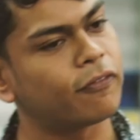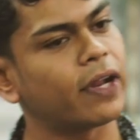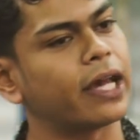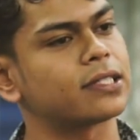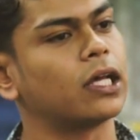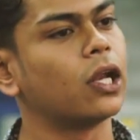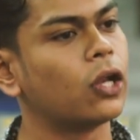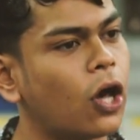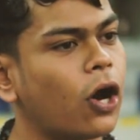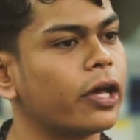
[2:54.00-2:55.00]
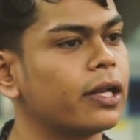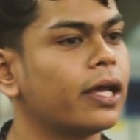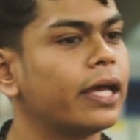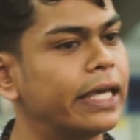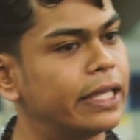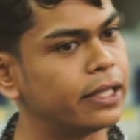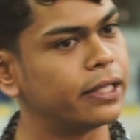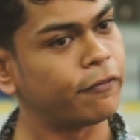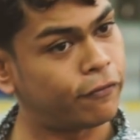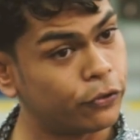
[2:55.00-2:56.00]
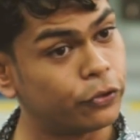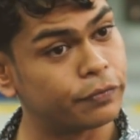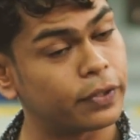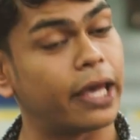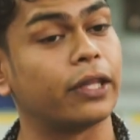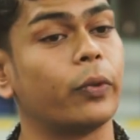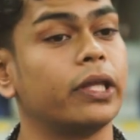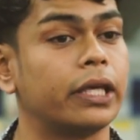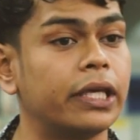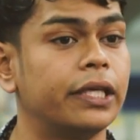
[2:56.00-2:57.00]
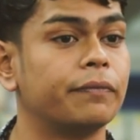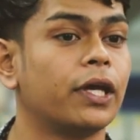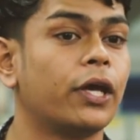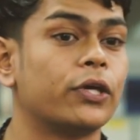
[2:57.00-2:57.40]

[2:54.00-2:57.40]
reflects a lot in their food and the way they eat.